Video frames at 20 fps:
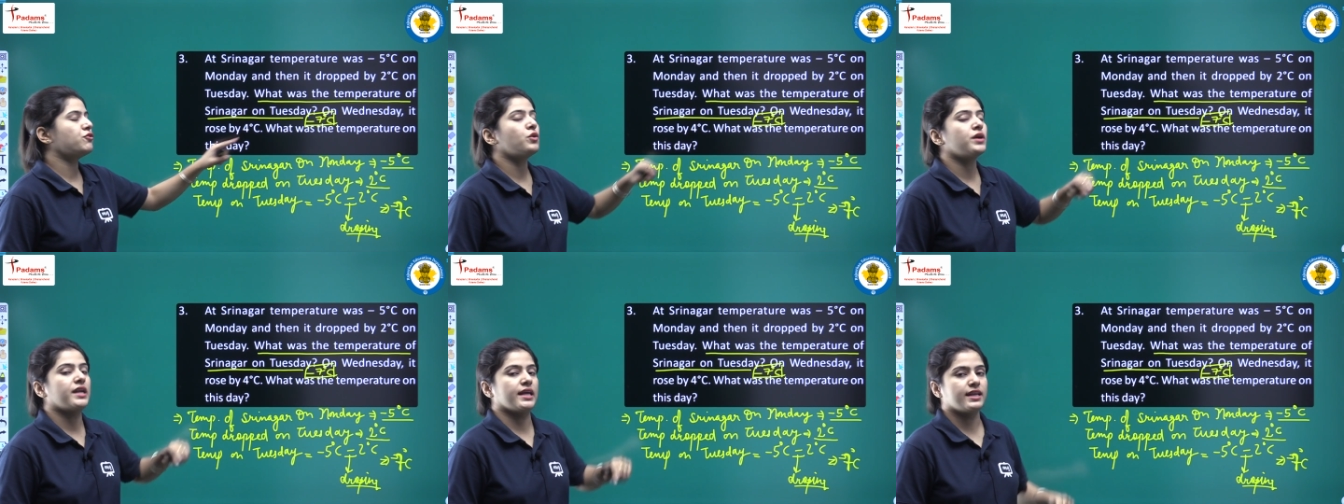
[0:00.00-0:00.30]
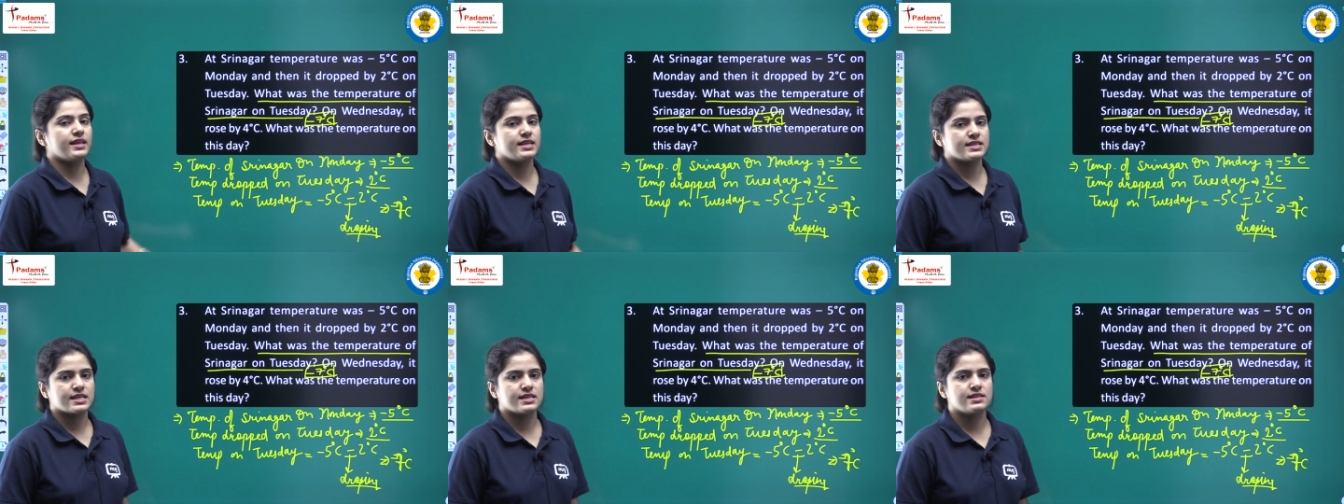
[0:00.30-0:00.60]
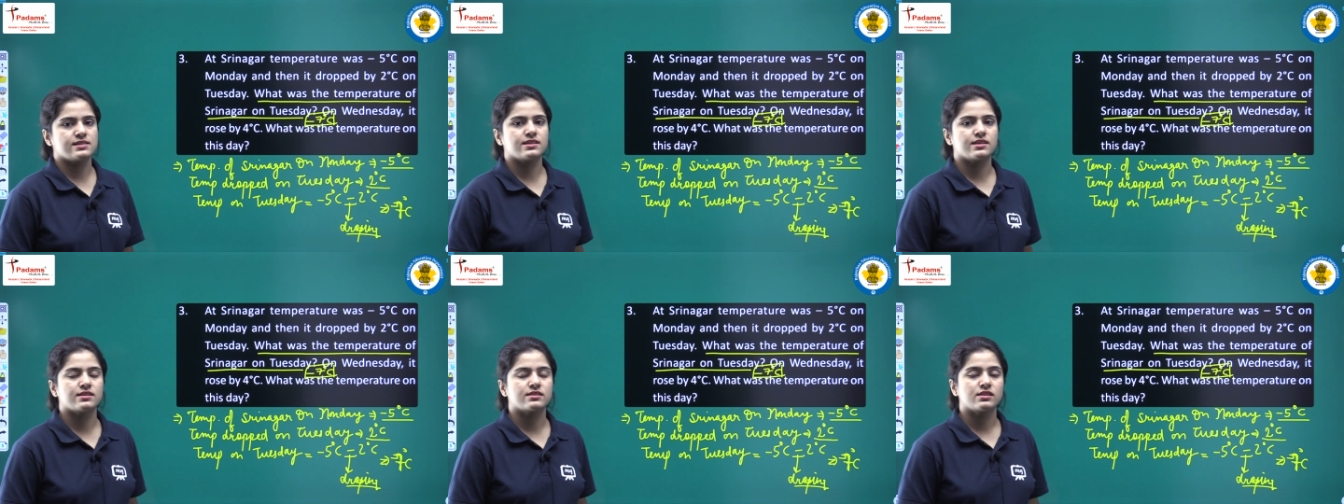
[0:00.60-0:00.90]
4 degrees
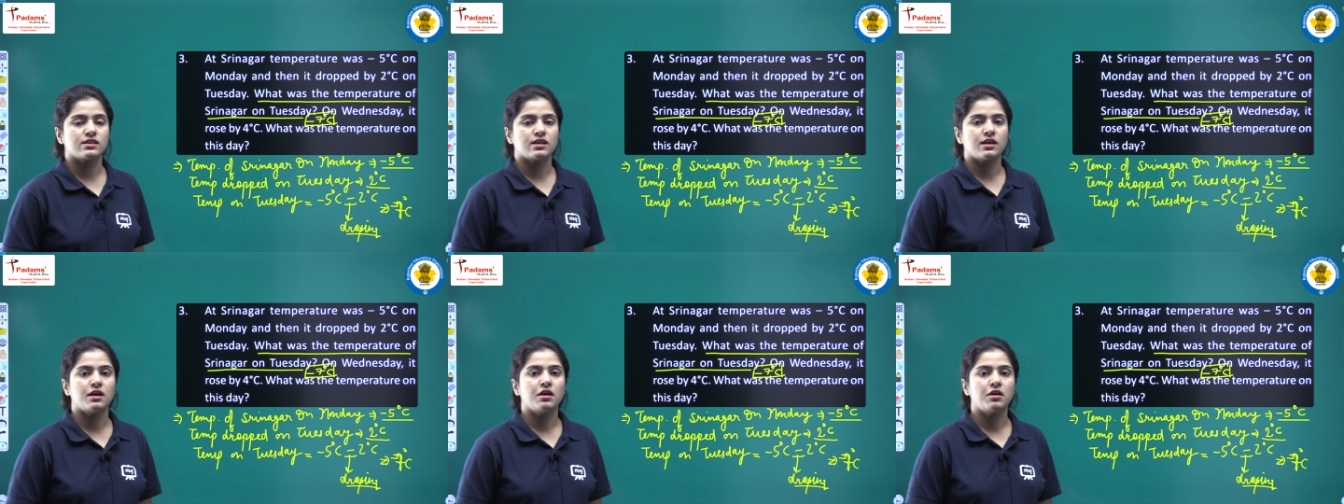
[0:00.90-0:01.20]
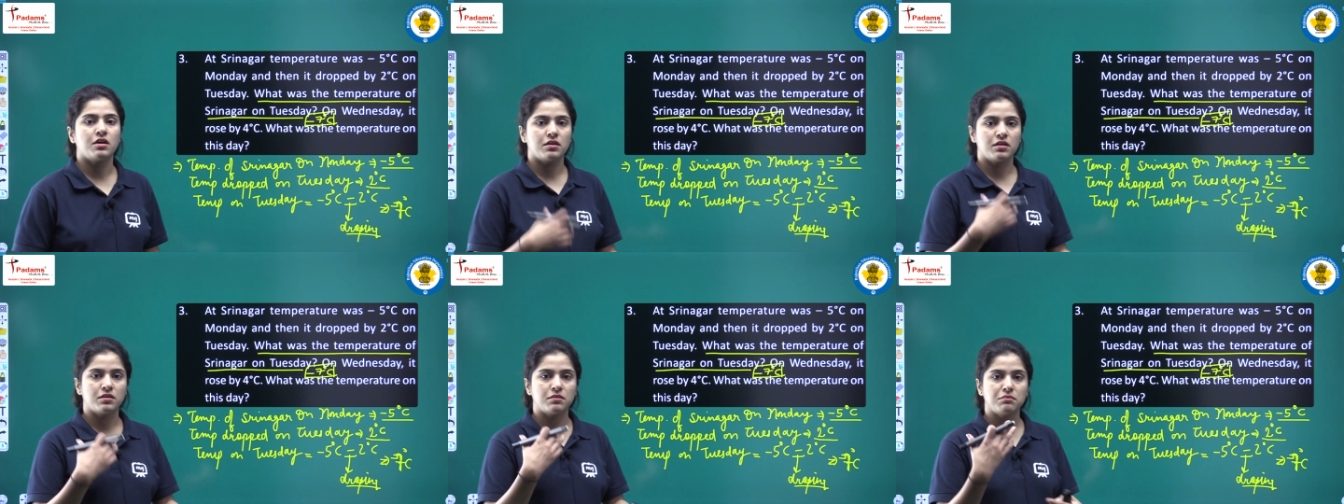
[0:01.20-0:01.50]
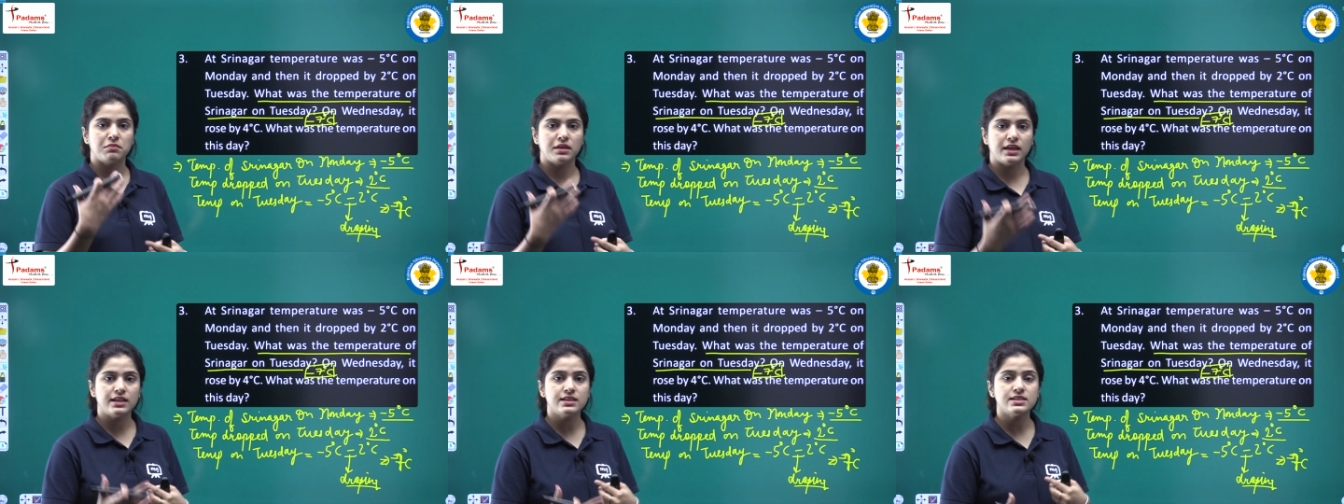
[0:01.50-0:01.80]
Celsius
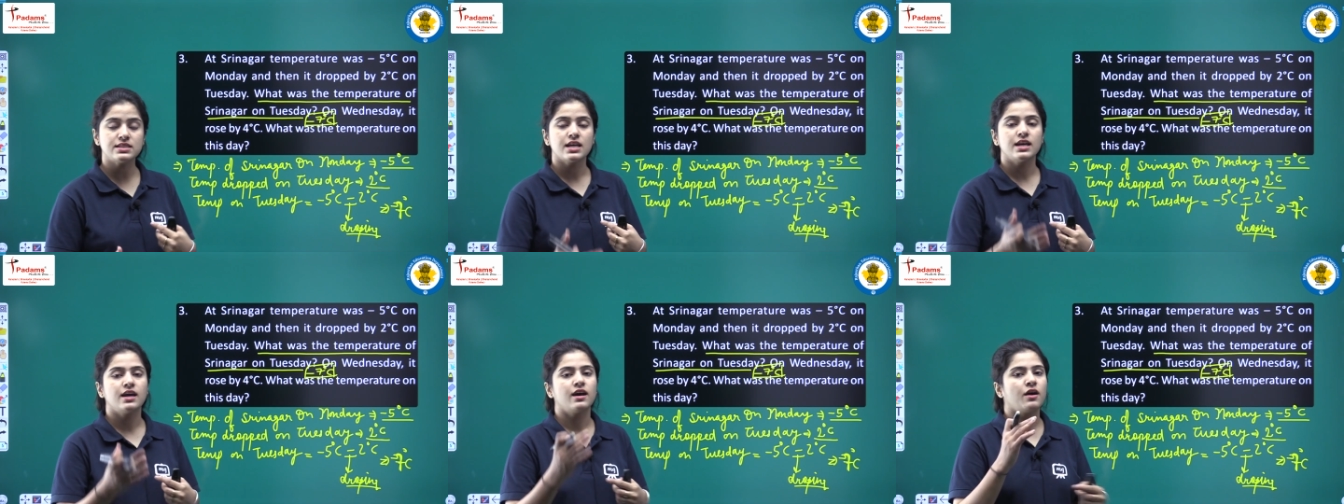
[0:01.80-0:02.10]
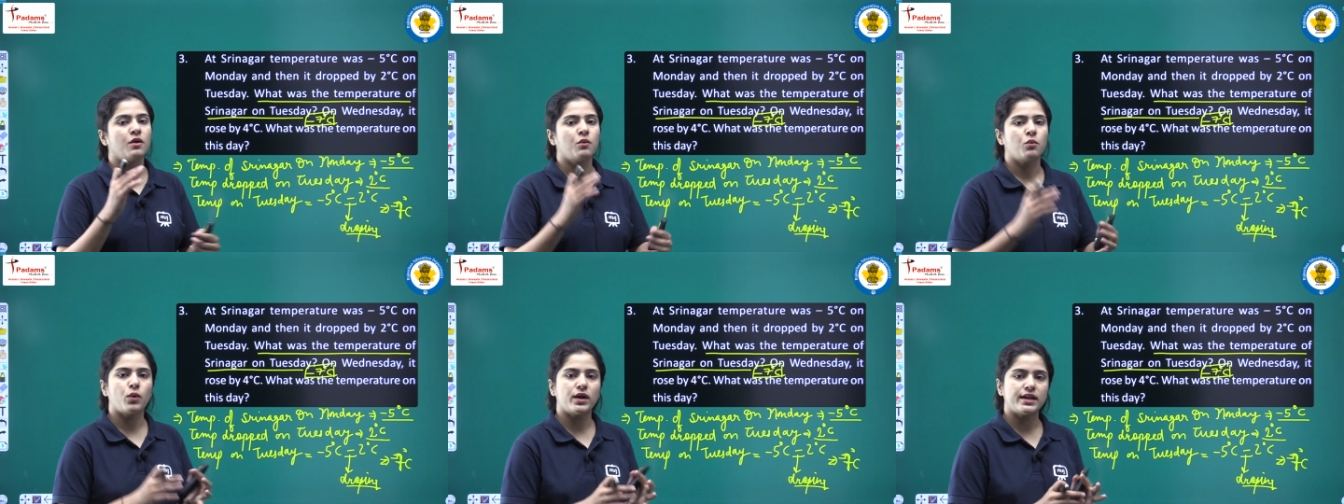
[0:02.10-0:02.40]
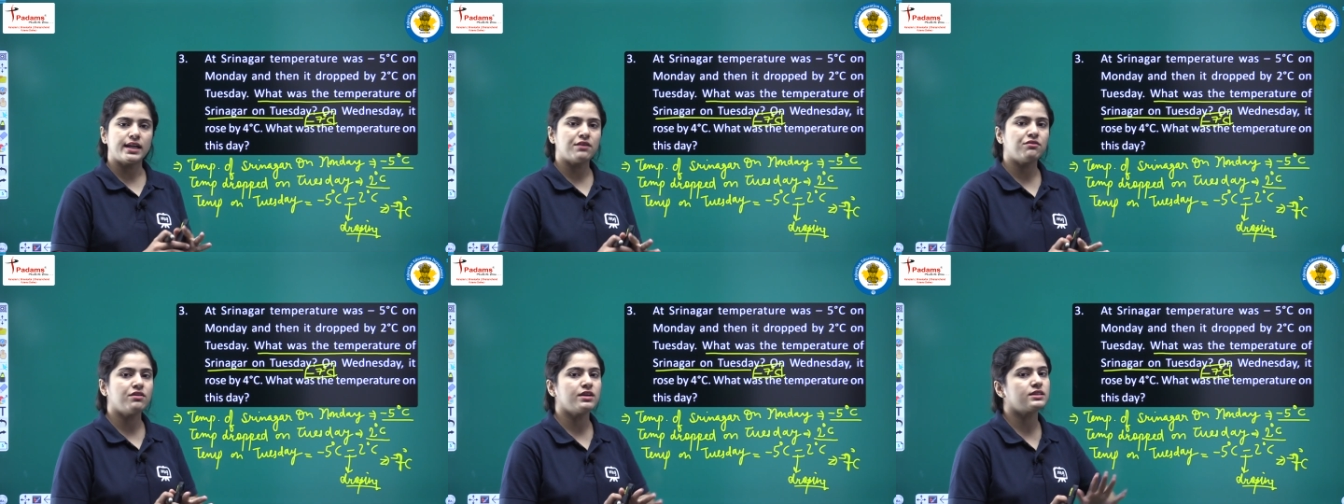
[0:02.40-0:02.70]
means
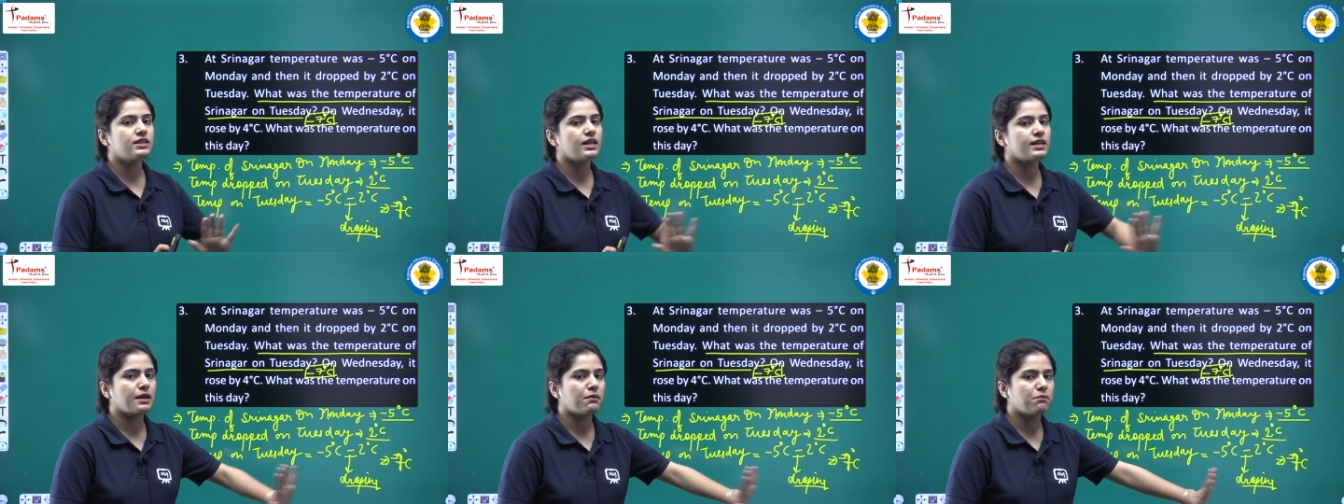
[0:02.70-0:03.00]
whatever the